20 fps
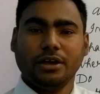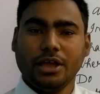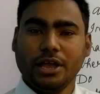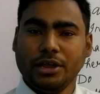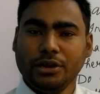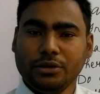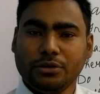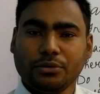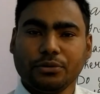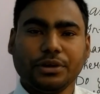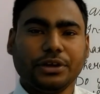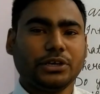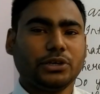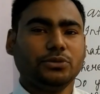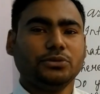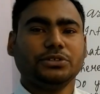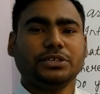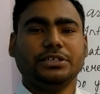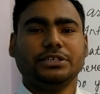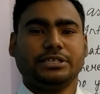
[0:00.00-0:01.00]

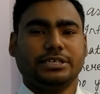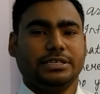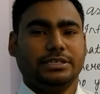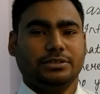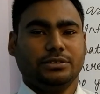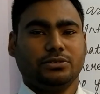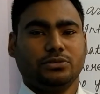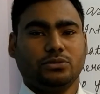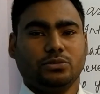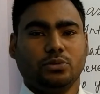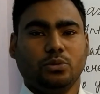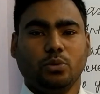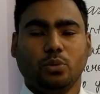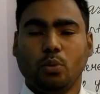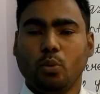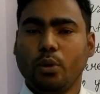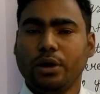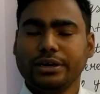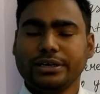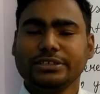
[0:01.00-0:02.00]
interrogative sentence.
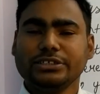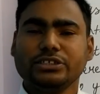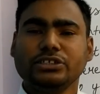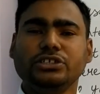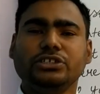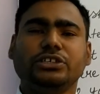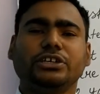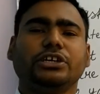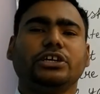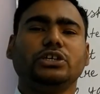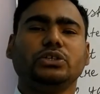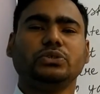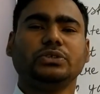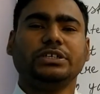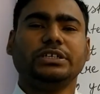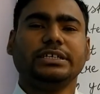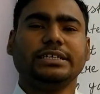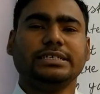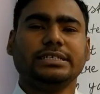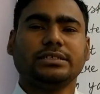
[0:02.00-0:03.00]
What is interrogative
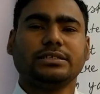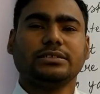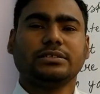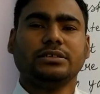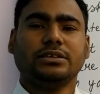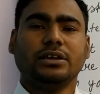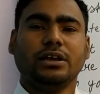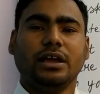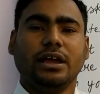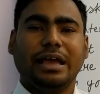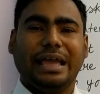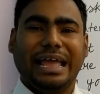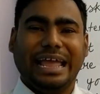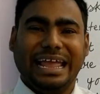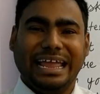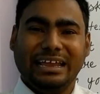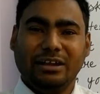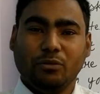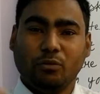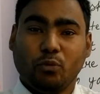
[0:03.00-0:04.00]
sentence?
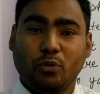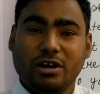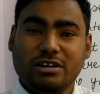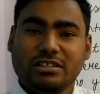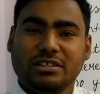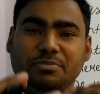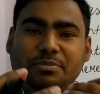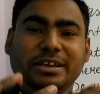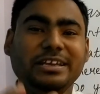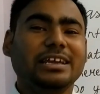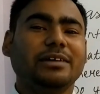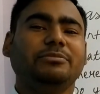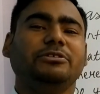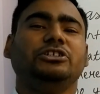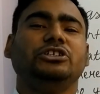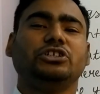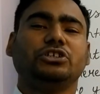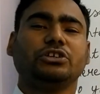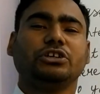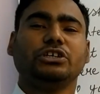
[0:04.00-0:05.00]
And what is the meaning of
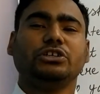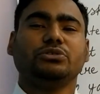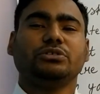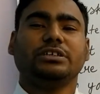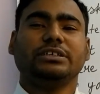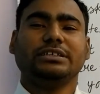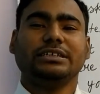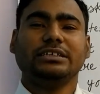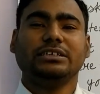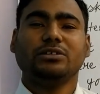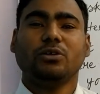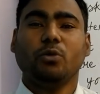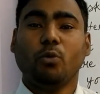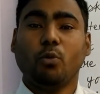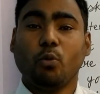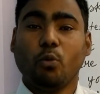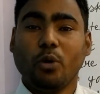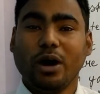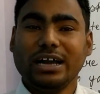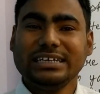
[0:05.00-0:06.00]
interrogative sentence?
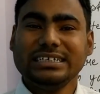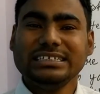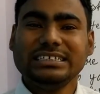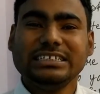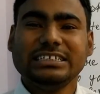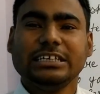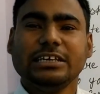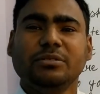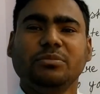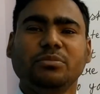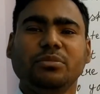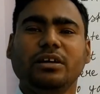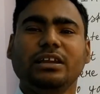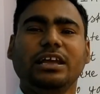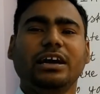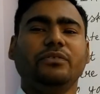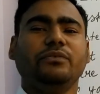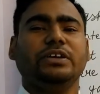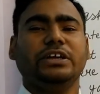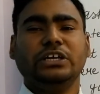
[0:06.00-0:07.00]
What is
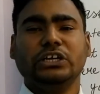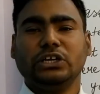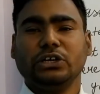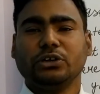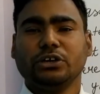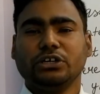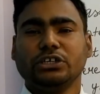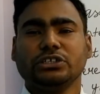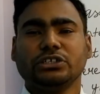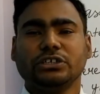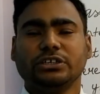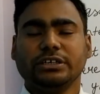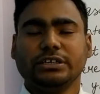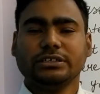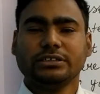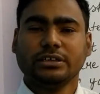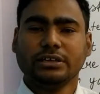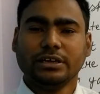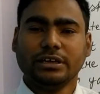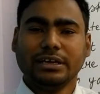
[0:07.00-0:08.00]
symbol of interrogative
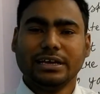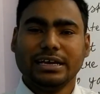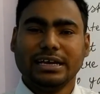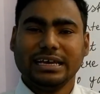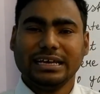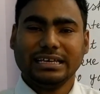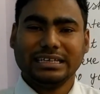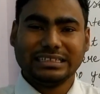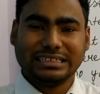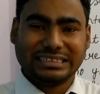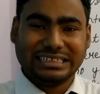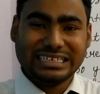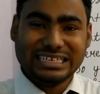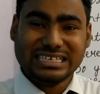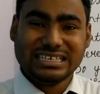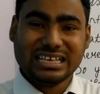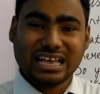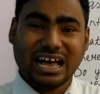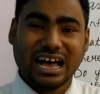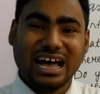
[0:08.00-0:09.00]
sentence?
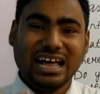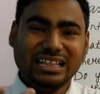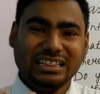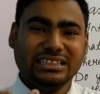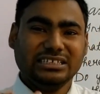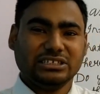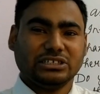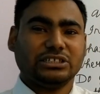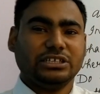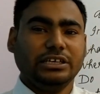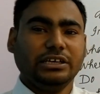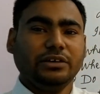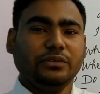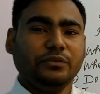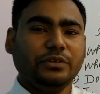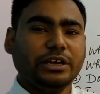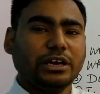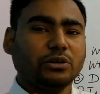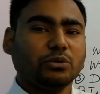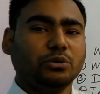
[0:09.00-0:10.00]
All these things
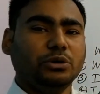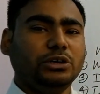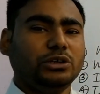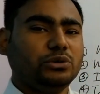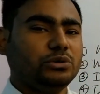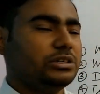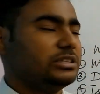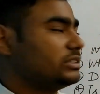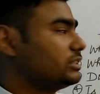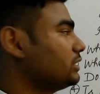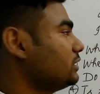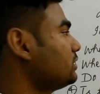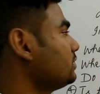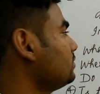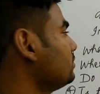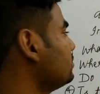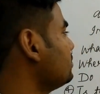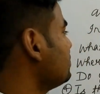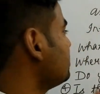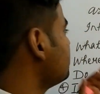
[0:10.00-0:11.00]
we are going to discuss
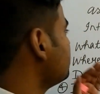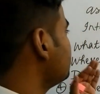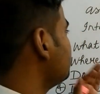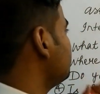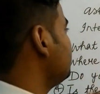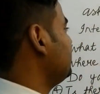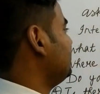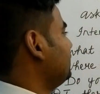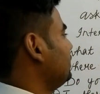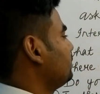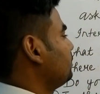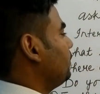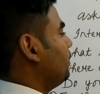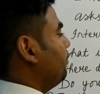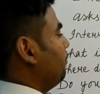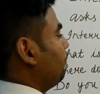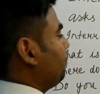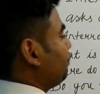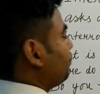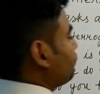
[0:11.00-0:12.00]
in this
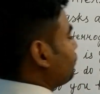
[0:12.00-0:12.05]
form.